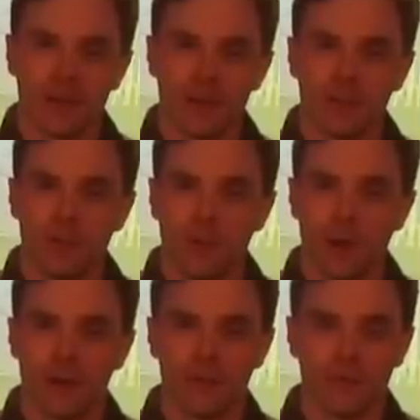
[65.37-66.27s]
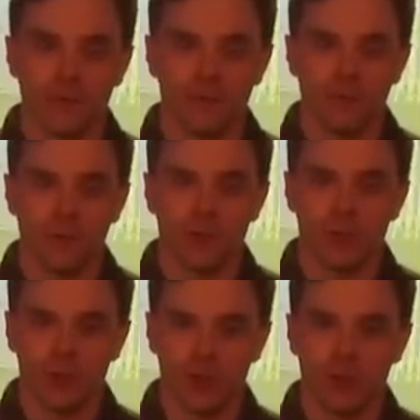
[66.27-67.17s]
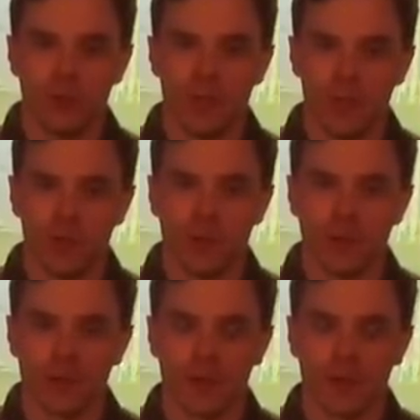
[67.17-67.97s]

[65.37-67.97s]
to the point of what you should be doing.